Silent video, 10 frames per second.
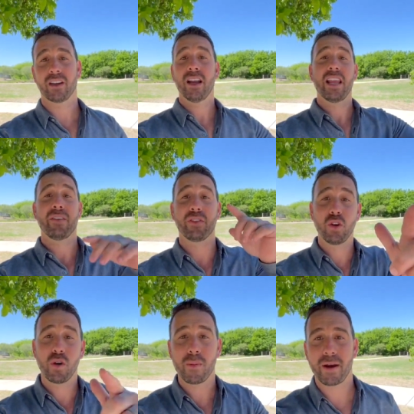And if you do
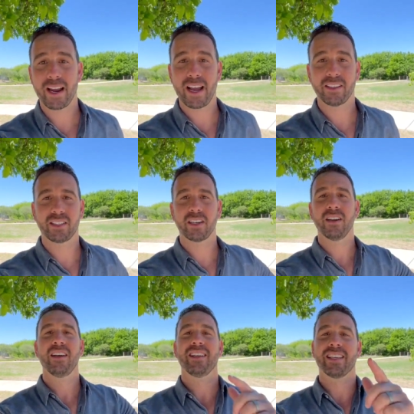wanna buy a house here,
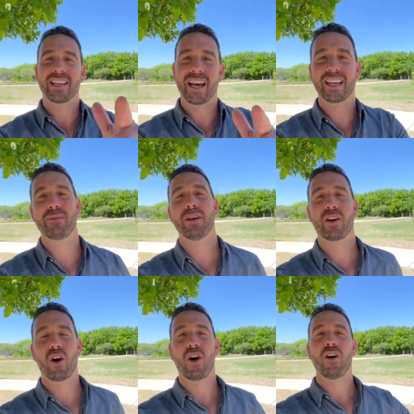you gotta give me a
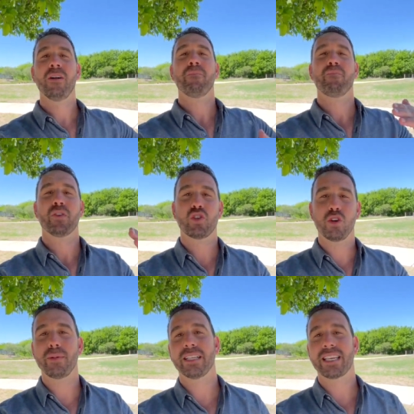call.
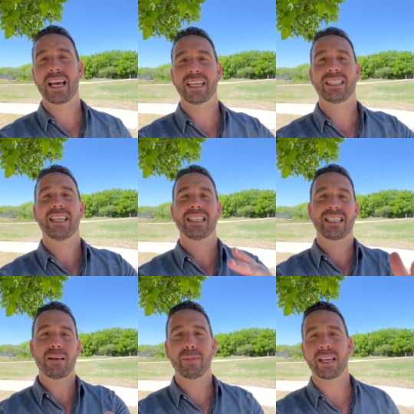Shoot me a text,
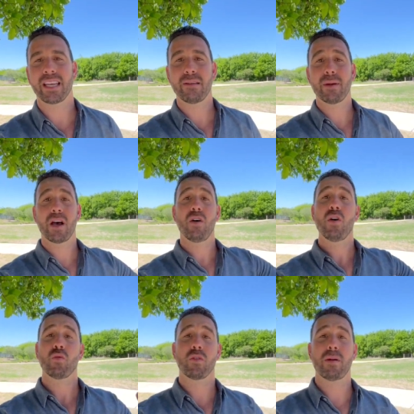send me an email.
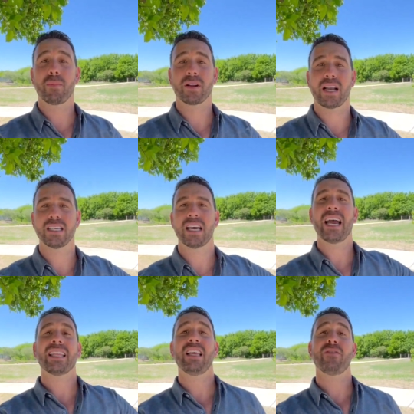Remember guys,
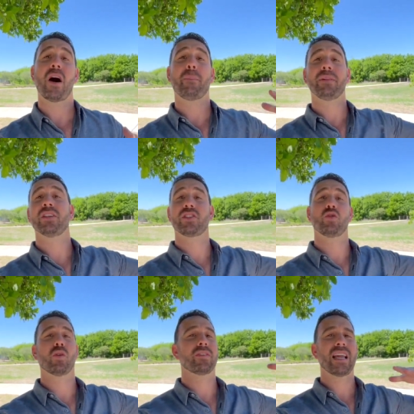I live up in this
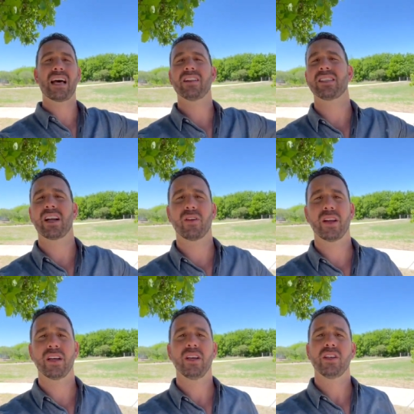North Dallas
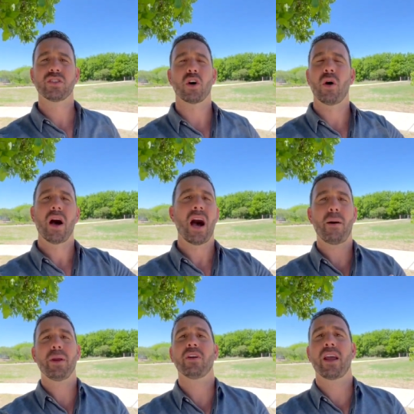area, so
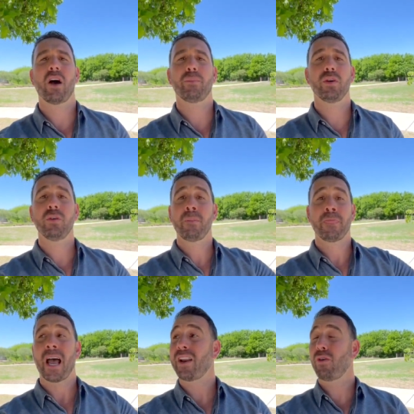I'm here to help you.
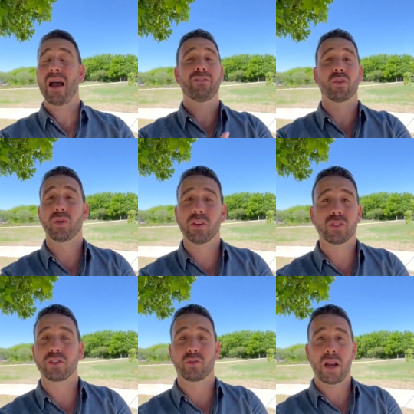I know half the
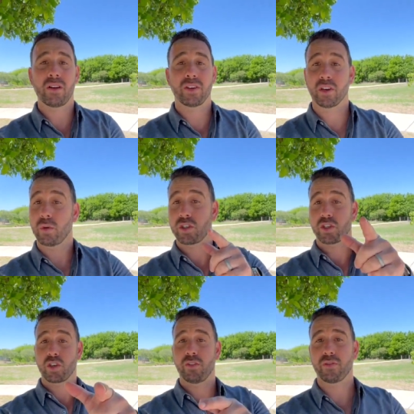realtors around here, which is
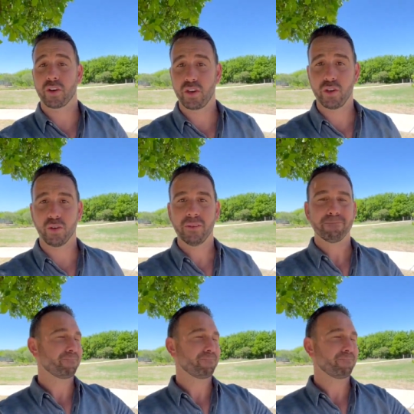good for you.